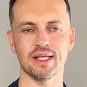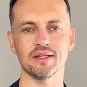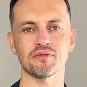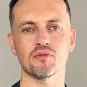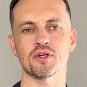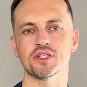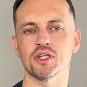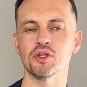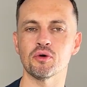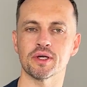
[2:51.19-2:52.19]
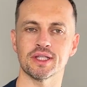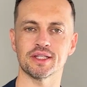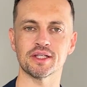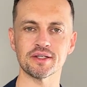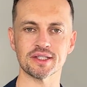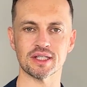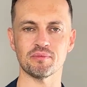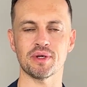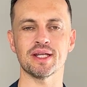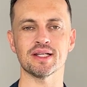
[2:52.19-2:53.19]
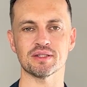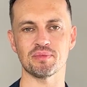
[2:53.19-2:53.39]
And of course, knowing that there is somebody else